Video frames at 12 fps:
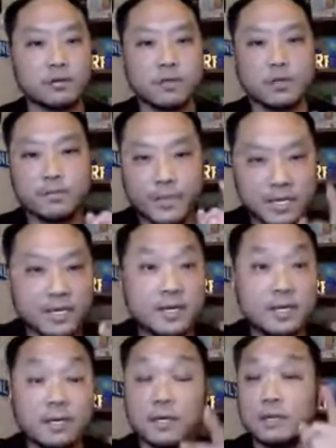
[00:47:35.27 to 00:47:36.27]
earlier, but
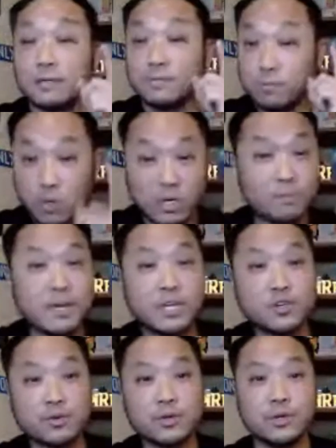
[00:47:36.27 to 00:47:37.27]
Will, make
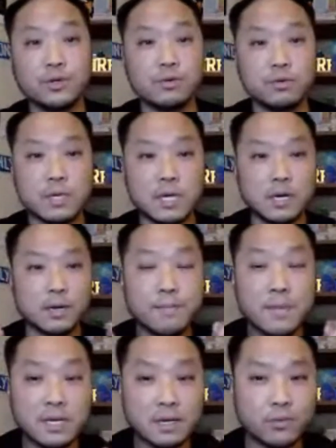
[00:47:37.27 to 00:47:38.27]
sure you
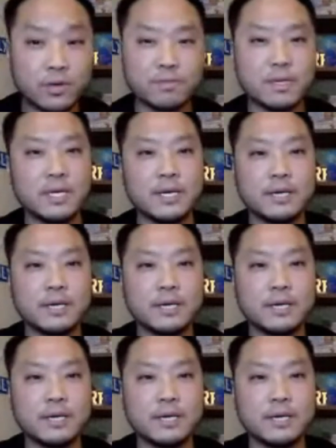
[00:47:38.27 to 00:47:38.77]
meet up with me